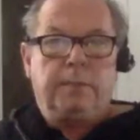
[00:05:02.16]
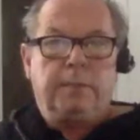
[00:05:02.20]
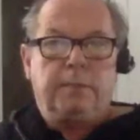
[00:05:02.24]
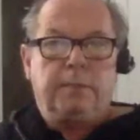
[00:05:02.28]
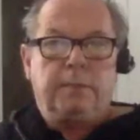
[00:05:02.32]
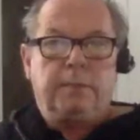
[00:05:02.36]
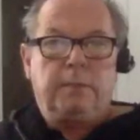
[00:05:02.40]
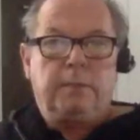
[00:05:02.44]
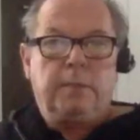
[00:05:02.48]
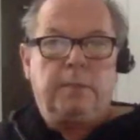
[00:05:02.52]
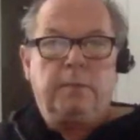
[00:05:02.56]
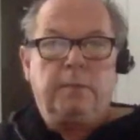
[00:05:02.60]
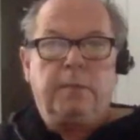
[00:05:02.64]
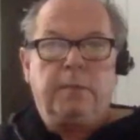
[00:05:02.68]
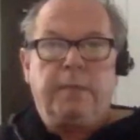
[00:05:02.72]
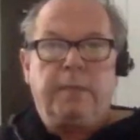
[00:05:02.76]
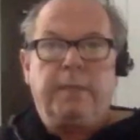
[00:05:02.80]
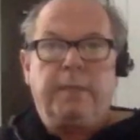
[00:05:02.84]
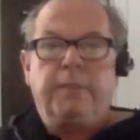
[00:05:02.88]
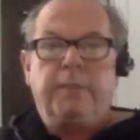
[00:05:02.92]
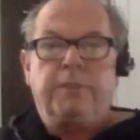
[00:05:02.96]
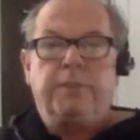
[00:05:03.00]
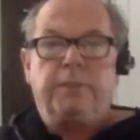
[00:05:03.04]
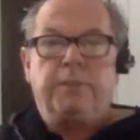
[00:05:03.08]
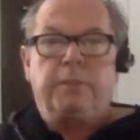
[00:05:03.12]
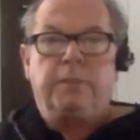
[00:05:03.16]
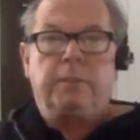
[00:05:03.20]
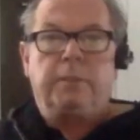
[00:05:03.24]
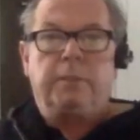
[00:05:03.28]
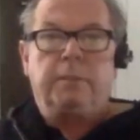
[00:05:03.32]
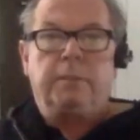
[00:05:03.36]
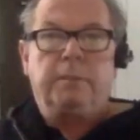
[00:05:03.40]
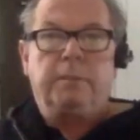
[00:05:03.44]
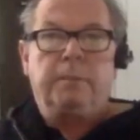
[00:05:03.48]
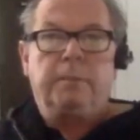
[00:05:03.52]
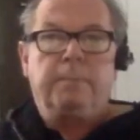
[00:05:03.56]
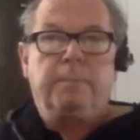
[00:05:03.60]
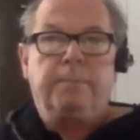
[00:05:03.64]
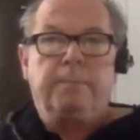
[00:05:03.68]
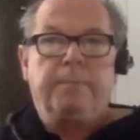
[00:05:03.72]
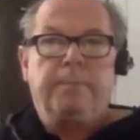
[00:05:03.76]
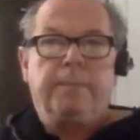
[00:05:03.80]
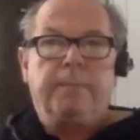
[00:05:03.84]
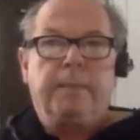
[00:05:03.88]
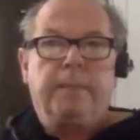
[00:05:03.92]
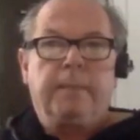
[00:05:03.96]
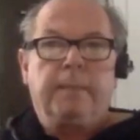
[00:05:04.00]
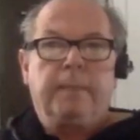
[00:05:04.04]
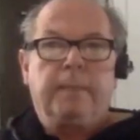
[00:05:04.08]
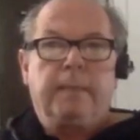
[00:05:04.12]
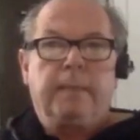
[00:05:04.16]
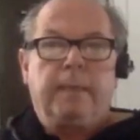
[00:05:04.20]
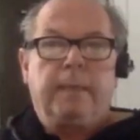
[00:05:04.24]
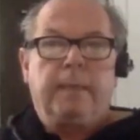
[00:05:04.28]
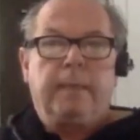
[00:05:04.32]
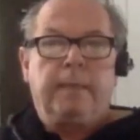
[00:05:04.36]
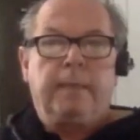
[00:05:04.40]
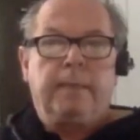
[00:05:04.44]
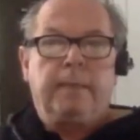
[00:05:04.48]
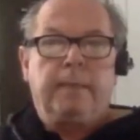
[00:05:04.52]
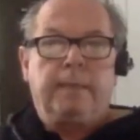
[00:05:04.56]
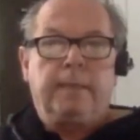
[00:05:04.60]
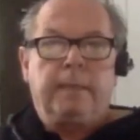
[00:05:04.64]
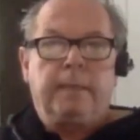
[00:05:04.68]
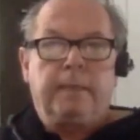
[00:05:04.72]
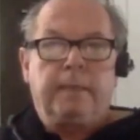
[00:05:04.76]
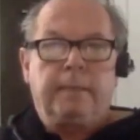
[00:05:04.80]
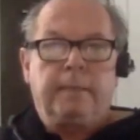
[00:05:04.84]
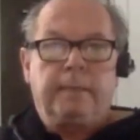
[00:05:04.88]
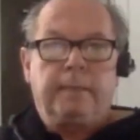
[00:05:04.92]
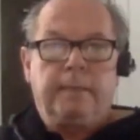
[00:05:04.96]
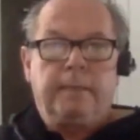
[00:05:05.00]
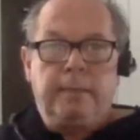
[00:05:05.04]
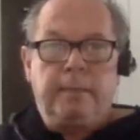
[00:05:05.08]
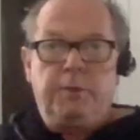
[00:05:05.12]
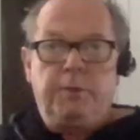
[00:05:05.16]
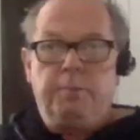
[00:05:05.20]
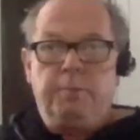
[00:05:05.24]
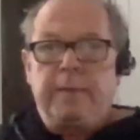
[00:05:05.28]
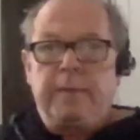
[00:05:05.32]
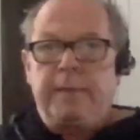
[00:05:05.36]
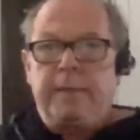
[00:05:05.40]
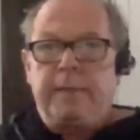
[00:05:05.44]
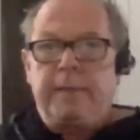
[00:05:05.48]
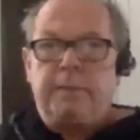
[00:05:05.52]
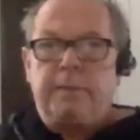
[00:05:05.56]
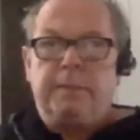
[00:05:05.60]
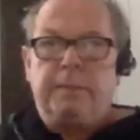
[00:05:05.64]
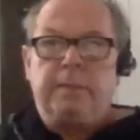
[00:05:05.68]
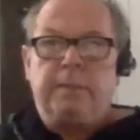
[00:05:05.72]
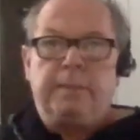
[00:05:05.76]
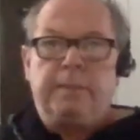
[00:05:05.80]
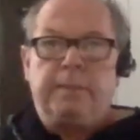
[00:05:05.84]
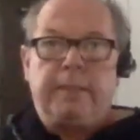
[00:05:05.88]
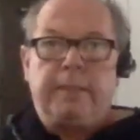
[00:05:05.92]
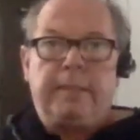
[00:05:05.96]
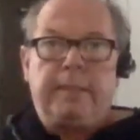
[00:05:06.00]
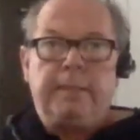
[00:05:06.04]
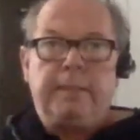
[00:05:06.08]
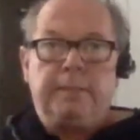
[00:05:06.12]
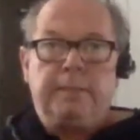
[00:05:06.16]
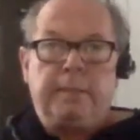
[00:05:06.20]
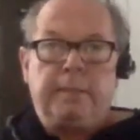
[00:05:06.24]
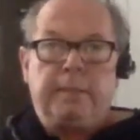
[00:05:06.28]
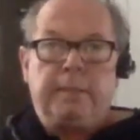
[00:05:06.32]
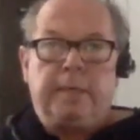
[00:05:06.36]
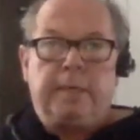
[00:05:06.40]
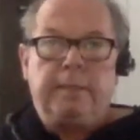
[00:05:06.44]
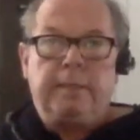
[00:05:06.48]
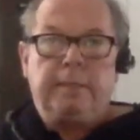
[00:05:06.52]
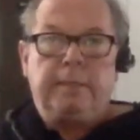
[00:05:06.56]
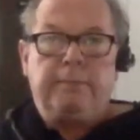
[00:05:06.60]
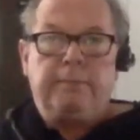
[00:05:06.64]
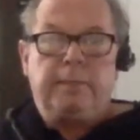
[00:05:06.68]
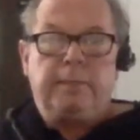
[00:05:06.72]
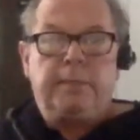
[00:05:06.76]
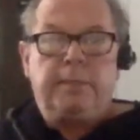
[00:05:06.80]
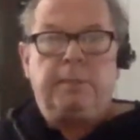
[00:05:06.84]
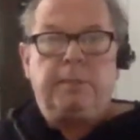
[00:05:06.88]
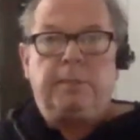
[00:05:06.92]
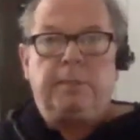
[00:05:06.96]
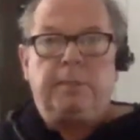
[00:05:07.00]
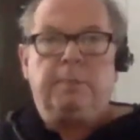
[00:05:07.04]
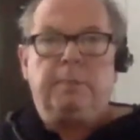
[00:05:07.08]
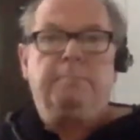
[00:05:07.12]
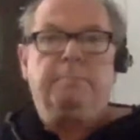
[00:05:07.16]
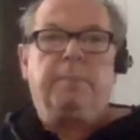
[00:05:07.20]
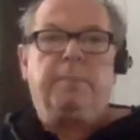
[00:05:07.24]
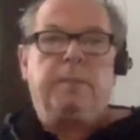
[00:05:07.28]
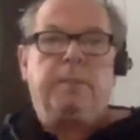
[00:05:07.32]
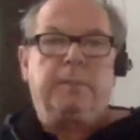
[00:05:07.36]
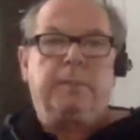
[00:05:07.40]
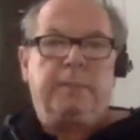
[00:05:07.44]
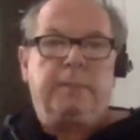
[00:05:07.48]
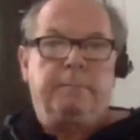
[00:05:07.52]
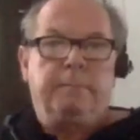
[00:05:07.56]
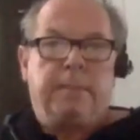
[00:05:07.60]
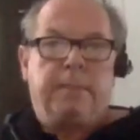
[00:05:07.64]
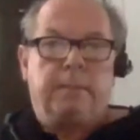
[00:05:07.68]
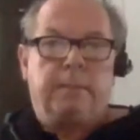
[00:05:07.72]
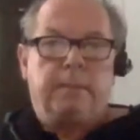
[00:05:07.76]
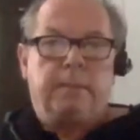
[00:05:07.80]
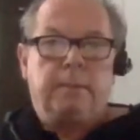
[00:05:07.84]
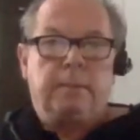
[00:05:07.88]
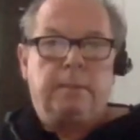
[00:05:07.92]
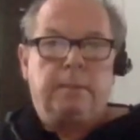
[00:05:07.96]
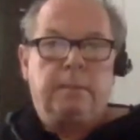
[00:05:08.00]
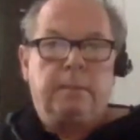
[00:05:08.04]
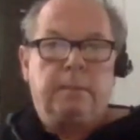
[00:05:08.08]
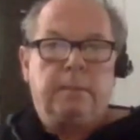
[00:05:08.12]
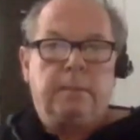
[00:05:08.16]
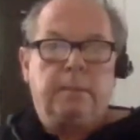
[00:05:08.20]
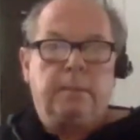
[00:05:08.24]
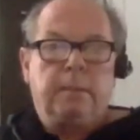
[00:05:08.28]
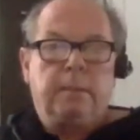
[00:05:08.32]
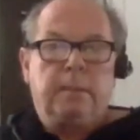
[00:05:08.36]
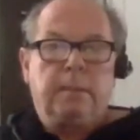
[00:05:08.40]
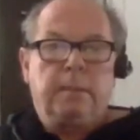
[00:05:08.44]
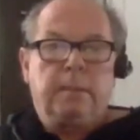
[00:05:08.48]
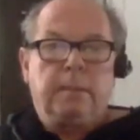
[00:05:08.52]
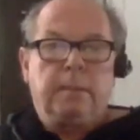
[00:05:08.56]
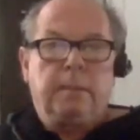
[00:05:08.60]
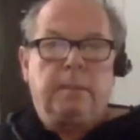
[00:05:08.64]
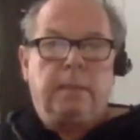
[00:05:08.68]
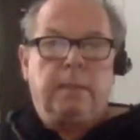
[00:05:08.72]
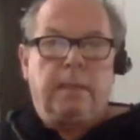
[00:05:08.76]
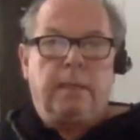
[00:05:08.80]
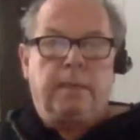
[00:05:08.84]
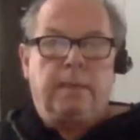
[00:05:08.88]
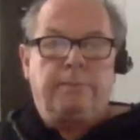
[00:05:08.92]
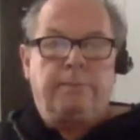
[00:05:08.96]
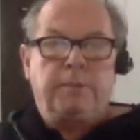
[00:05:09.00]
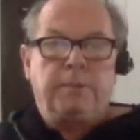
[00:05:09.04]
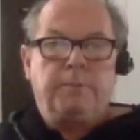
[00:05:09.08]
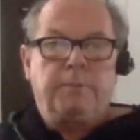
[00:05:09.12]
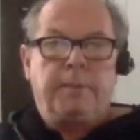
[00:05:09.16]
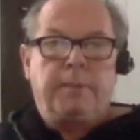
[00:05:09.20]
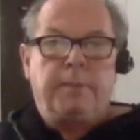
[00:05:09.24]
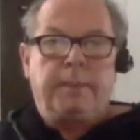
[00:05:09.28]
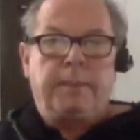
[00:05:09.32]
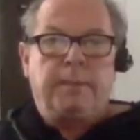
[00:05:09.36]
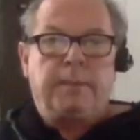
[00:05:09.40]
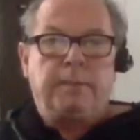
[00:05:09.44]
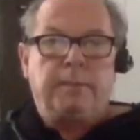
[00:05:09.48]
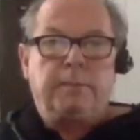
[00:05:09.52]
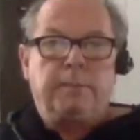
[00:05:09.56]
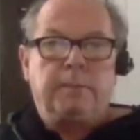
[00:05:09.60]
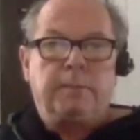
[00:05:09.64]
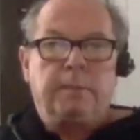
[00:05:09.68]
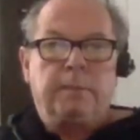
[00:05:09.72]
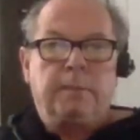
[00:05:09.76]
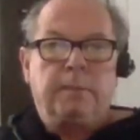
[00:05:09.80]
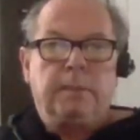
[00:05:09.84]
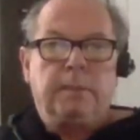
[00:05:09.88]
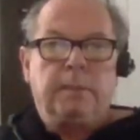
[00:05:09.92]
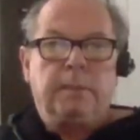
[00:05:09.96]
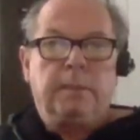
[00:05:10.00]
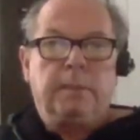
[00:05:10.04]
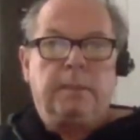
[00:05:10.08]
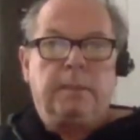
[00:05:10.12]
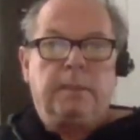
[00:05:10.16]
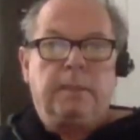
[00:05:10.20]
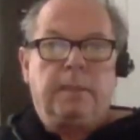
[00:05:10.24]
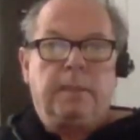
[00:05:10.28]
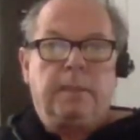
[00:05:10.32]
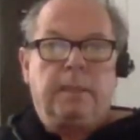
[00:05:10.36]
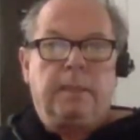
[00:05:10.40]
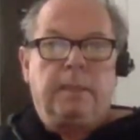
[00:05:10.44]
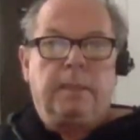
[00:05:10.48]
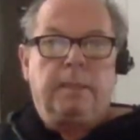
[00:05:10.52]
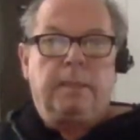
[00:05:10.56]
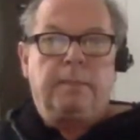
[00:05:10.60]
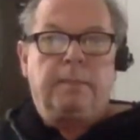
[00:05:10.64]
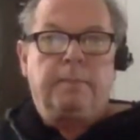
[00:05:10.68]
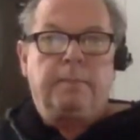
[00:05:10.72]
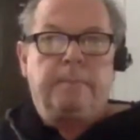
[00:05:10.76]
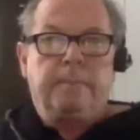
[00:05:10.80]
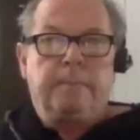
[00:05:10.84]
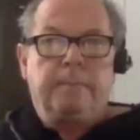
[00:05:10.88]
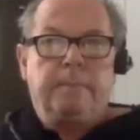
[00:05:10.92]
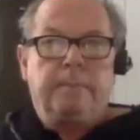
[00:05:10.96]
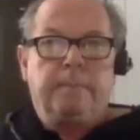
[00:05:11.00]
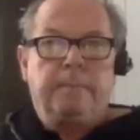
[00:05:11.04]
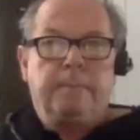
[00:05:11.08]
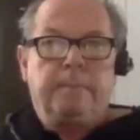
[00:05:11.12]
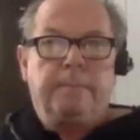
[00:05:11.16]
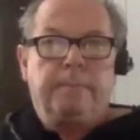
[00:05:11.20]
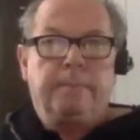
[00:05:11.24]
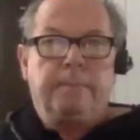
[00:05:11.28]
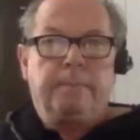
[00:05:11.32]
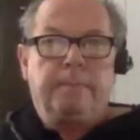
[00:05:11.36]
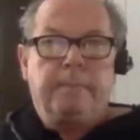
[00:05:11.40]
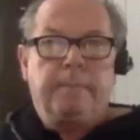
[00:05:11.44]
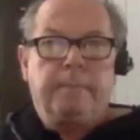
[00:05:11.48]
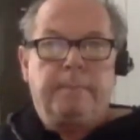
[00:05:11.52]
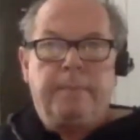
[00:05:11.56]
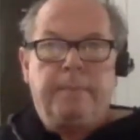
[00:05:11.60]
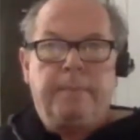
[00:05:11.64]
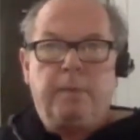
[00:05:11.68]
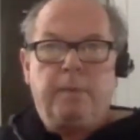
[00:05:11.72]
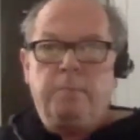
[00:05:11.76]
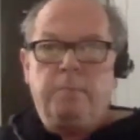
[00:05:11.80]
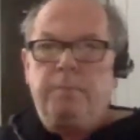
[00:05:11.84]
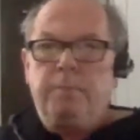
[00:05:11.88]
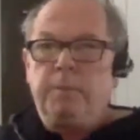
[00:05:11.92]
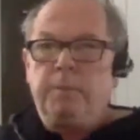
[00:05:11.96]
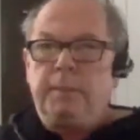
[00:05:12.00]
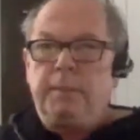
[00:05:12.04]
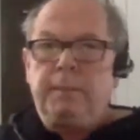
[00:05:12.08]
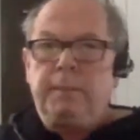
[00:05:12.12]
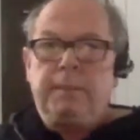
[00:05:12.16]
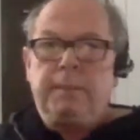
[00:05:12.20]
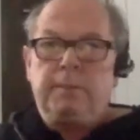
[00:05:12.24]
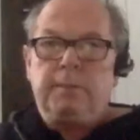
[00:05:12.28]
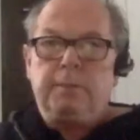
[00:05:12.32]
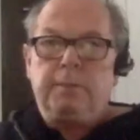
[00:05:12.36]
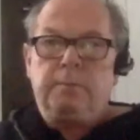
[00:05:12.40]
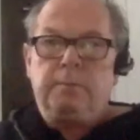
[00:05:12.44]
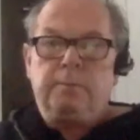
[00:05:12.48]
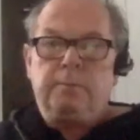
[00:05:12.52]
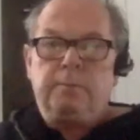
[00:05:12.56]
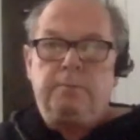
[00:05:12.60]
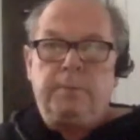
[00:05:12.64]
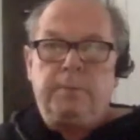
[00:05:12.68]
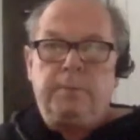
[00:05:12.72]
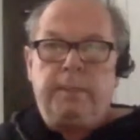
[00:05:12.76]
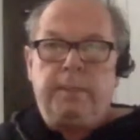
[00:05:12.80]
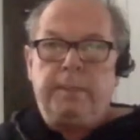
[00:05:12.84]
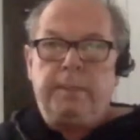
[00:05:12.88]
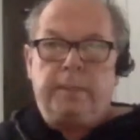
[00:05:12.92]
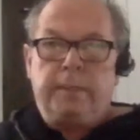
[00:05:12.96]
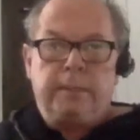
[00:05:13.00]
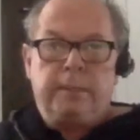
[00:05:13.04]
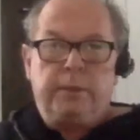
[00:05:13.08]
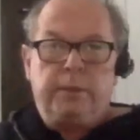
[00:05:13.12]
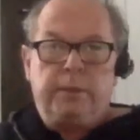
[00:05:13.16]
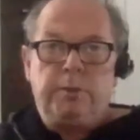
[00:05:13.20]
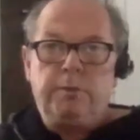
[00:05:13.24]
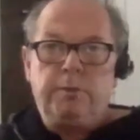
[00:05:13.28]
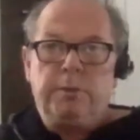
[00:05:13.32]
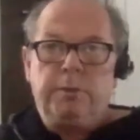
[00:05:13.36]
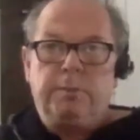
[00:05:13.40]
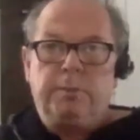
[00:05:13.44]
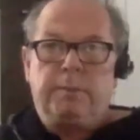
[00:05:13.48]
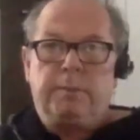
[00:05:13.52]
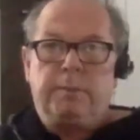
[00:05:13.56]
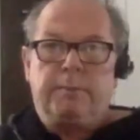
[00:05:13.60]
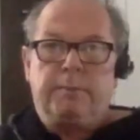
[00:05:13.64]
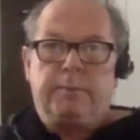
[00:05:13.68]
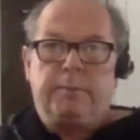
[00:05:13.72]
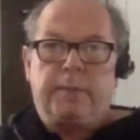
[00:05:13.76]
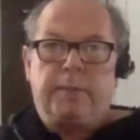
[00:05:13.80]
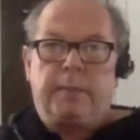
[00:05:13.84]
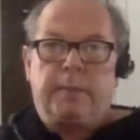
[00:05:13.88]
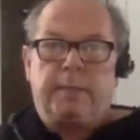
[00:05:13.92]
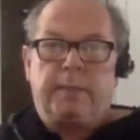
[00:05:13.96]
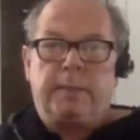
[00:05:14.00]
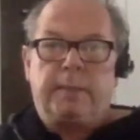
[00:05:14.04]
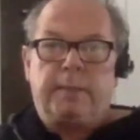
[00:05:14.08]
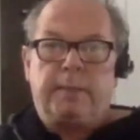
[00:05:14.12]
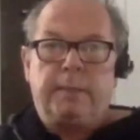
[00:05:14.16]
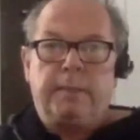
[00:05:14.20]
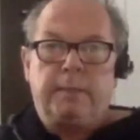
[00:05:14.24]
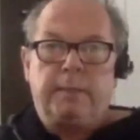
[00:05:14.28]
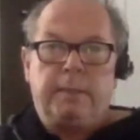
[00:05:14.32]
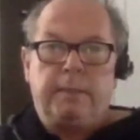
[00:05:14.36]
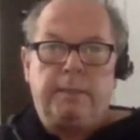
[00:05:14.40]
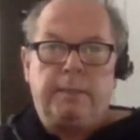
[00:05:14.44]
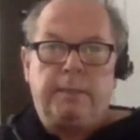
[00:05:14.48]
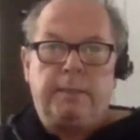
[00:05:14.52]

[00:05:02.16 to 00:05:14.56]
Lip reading: a location. And you might say that that is a kind of disembodiment of space. But Merleau-Ponty doesn't really accuse him of that. He's